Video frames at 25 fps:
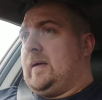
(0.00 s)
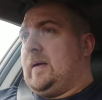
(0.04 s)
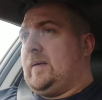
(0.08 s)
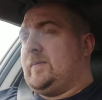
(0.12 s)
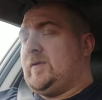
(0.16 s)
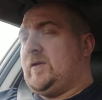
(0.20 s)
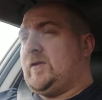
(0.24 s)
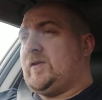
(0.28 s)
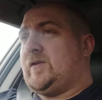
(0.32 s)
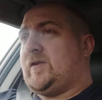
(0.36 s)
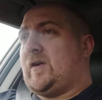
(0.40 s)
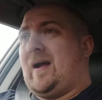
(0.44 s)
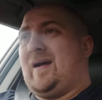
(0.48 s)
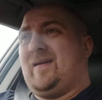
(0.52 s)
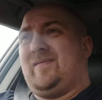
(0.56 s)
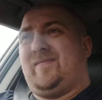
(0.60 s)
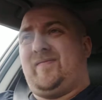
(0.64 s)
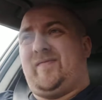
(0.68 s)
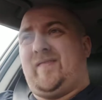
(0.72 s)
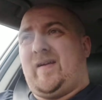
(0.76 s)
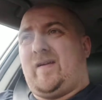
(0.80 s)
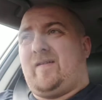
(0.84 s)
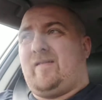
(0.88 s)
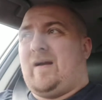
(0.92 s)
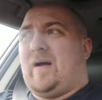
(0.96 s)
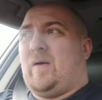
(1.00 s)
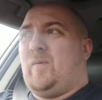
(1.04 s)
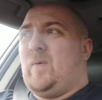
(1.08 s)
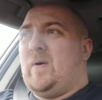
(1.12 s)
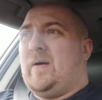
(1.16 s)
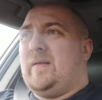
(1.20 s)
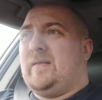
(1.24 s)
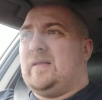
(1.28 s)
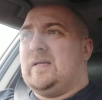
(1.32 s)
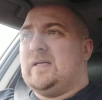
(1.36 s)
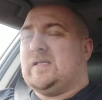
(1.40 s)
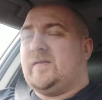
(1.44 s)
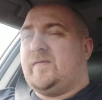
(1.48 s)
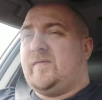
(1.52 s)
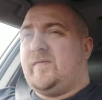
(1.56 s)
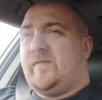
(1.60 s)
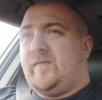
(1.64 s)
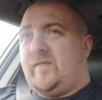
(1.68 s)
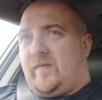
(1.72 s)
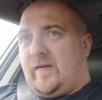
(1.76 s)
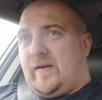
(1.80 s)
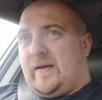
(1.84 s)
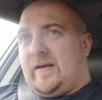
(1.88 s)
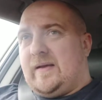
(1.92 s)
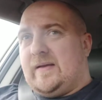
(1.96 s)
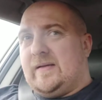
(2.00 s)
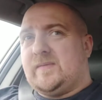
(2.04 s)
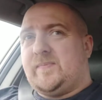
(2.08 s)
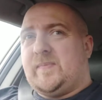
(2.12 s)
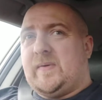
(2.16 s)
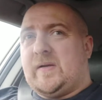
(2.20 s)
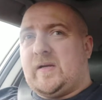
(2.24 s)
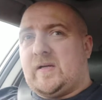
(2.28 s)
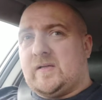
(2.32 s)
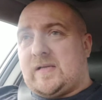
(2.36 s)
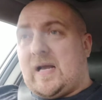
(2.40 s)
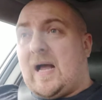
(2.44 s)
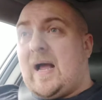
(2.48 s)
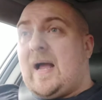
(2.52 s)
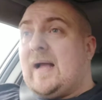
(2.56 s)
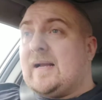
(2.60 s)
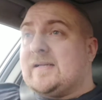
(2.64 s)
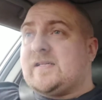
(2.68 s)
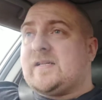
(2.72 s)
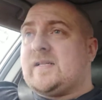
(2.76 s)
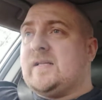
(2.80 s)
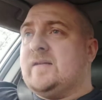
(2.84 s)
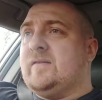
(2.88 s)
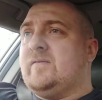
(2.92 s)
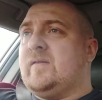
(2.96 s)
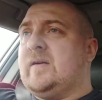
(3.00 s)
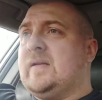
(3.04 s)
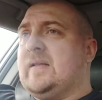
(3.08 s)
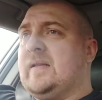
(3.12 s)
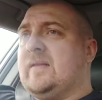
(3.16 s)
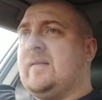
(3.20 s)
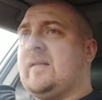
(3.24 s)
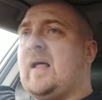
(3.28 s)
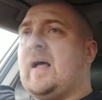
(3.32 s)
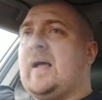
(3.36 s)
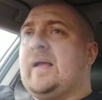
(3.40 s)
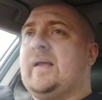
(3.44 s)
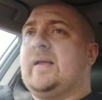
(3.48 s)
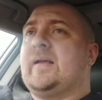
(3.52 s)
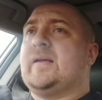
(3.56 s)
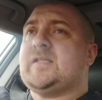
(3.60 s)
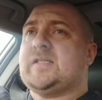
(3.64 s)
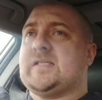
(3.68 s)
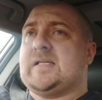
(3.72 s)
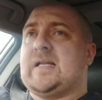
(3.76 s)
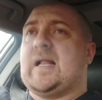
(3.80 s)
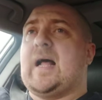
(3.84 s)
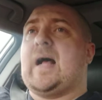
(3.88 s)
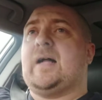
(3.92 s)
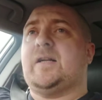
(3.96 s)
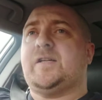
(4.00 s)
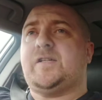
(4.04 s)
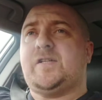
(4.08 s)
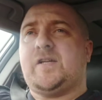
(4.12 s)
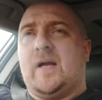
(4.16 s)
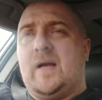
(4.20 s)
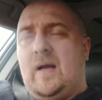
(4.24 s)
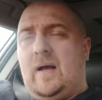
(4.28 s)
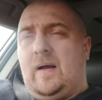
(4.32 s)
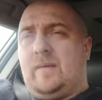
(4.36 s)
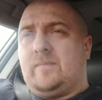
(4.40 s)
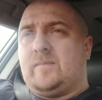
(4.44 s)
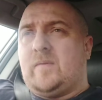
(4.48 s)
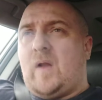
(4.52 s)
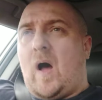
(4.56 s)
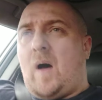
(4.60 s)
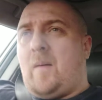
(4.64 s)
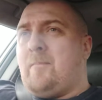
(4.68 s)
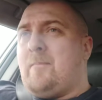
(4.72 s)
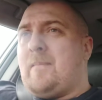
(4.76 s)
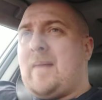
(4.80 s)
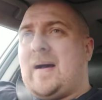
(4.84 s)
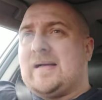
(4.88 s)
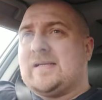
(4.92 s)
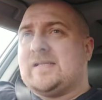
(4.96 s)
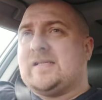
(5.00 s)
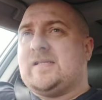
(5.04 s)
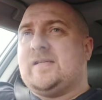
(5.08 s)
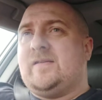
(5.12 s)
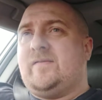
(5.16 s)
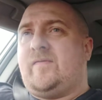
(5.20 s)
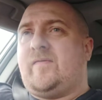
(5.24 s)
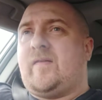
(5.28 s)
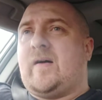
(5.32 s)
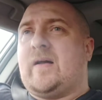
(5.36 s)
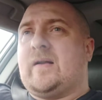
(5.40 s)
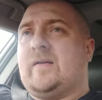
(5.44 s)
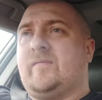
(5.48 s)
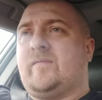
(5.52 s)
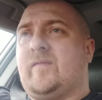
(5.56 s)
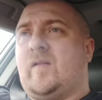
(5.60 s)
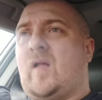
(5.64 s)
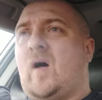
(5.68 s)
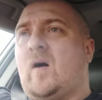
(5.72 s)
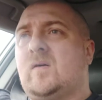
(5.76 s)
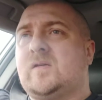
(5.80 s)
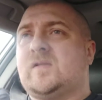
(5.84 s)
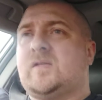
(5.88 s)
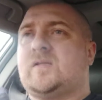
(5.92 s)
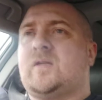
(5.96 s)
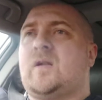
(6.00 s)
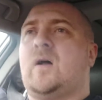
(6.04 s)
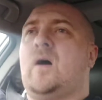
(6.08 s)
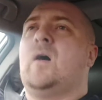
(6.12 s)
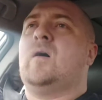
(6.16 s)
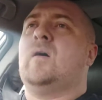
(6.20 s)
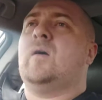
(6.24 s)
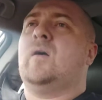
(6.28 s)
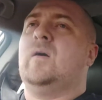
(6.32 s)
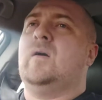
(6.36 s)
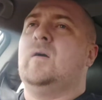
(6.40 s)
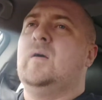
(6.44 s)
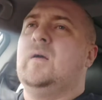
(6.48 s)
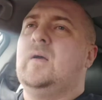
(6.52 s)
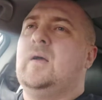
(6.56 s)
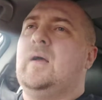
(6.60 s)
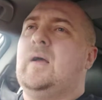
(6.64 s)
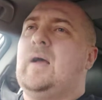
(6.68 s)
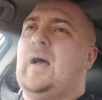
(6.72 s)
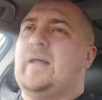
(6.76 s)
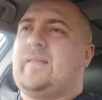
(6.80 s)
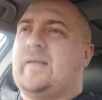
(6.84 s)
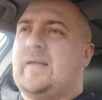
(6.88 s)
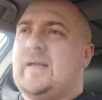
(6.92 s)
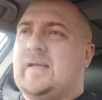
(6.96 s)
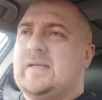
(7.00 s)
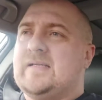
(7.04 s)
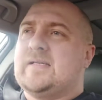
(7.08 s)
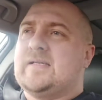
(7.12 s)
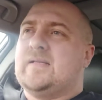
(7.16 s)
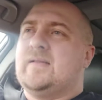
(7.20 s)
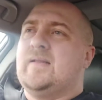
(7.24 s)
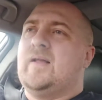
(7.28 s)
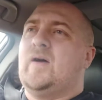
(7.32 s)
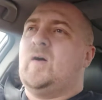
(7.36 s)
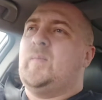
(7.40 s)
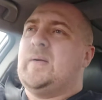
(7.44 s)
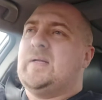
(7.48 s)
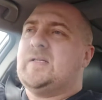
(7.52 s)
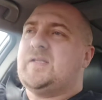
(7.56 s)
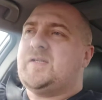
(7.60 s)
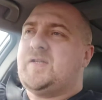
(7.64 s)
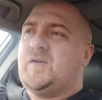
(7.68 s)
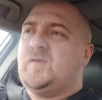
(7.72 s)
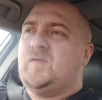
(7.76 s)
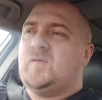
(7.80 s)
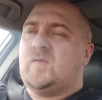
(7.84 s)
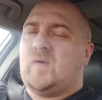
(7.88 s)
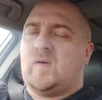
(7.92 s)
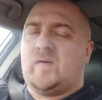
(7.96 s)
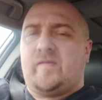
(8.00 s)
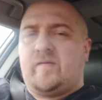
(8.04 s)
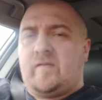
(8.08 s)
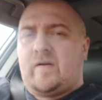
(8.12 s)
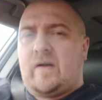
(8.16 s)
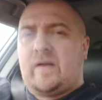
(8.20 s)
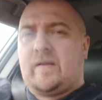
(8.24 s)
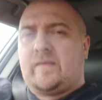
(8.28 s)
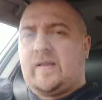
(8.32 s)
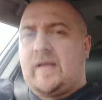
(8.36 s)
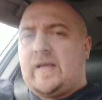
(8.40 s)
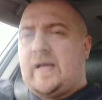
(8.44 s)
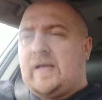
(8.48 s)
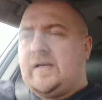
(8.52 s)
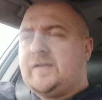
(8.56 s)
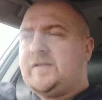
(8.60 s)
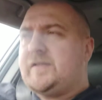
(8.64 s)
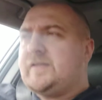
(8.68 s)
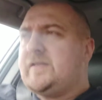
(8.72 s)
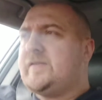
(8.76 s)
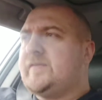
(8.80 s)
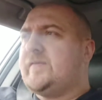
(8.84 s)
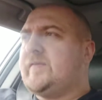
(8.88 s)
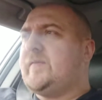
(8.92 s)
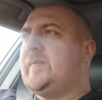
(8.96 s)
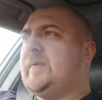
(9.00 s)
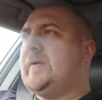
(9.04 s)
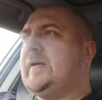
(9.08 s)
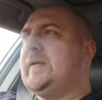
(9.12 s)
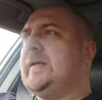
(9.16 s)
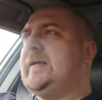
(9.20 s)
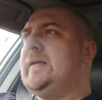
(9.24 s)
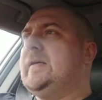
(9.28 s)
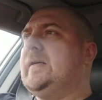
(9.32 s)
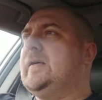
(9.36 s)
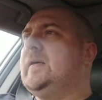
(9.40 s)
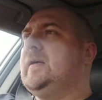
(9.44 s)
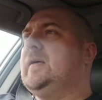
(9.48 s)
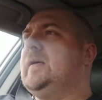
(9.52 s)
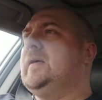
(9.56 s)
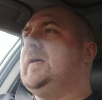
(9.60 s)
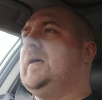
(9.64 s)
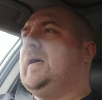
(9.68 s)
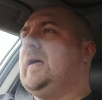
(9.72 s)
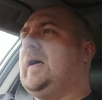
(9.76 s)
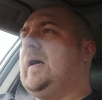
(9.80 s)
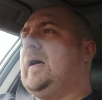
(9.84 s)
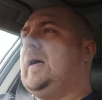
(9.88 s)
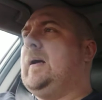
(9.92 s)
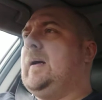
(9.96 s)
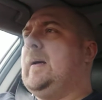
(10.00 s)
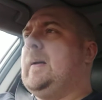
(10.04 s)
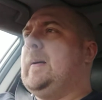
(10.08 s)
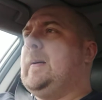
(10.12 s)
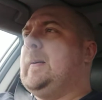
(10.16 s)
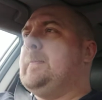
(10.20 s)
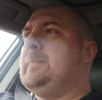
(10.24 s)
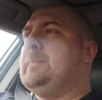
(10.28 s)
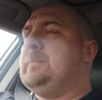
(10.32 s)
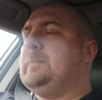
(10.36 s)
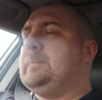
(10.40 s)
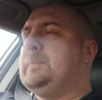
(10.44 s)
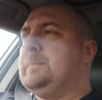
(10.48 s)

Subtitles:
just trying to figure out where this fits, because I actually really like Snatch. Not a massive fan of Lock, Stock. I think it's a little bit too rough around the edges for me. I